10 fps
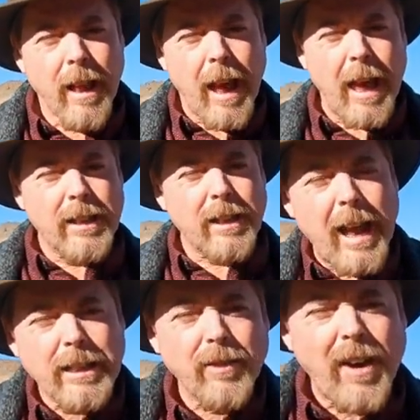and it's
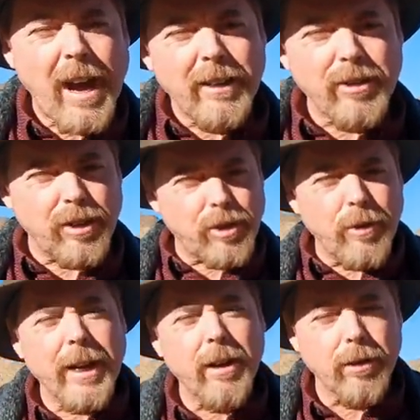classified as a
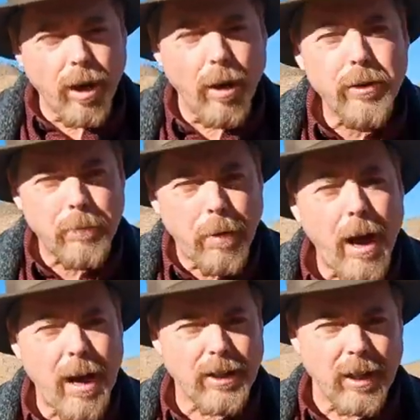stringer lode
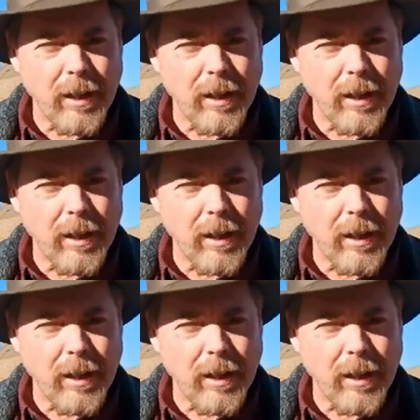deposit.